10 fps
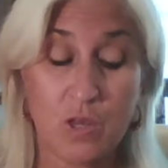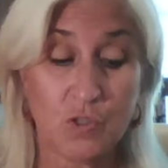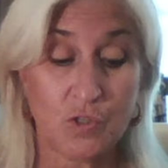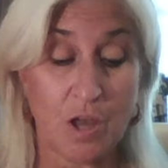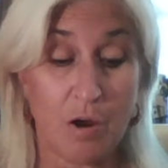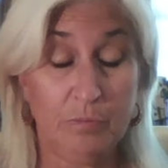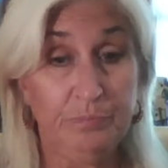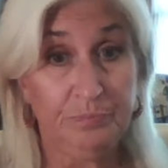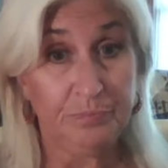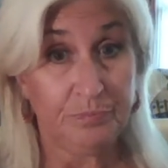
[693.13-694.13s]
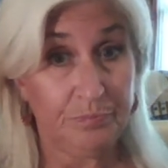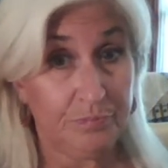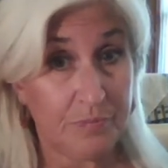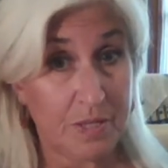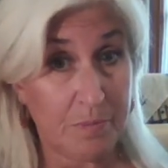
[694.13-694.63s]
So,
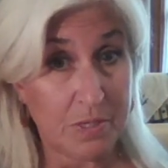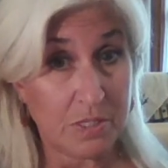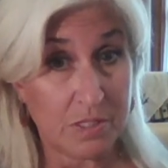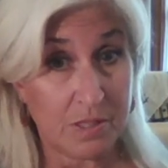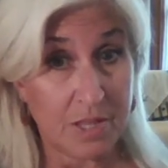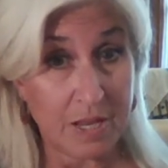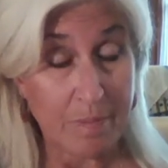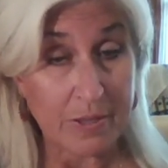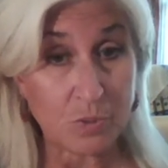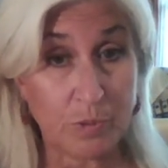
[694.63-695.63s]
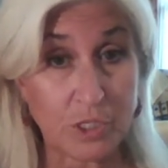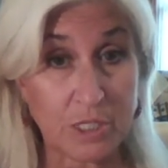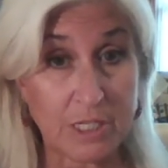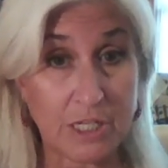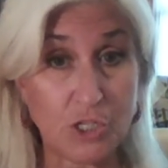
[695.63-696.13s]
something to think about switching
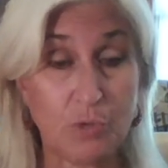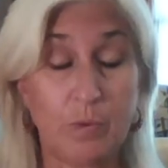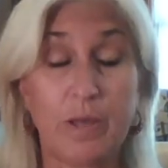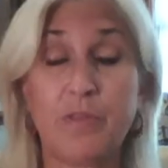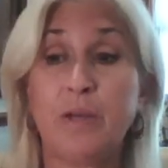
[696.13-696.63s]
and ditching with.